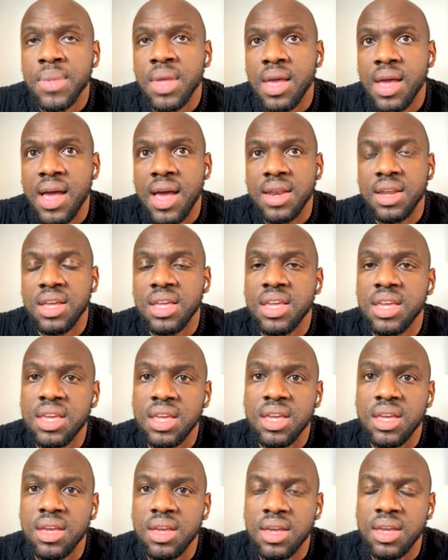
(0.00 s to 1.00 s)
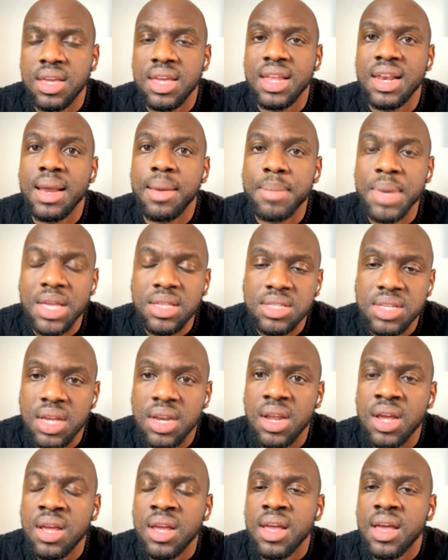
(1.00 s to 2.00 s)
And he
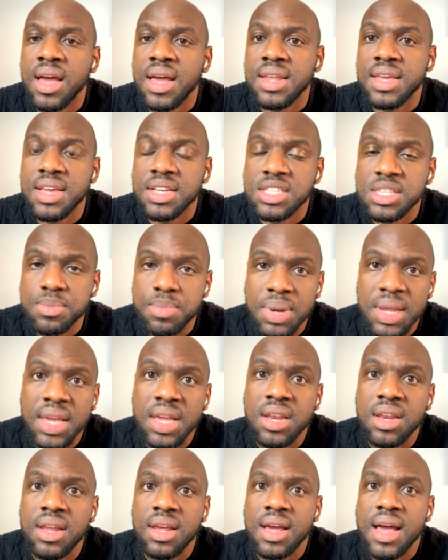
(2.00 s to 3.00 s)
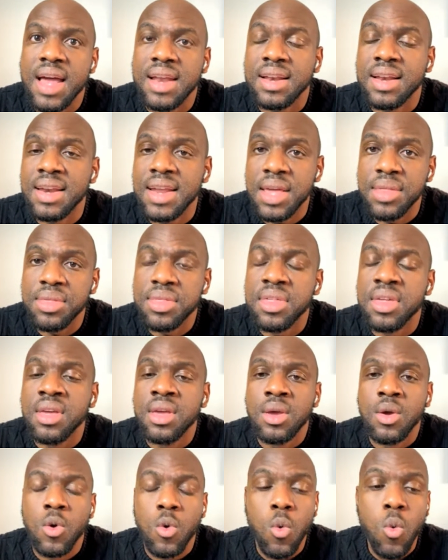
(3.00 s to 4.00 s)
lamented and he explained at length
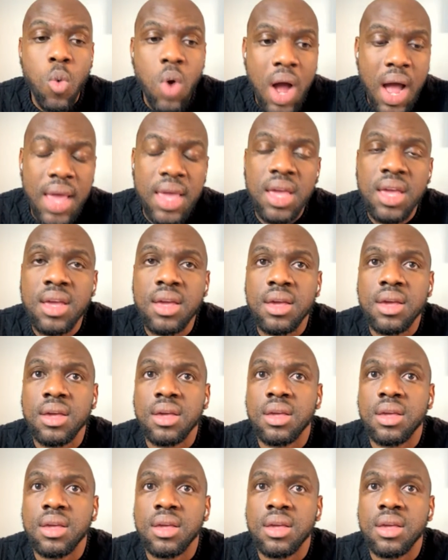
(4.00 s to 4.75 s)
why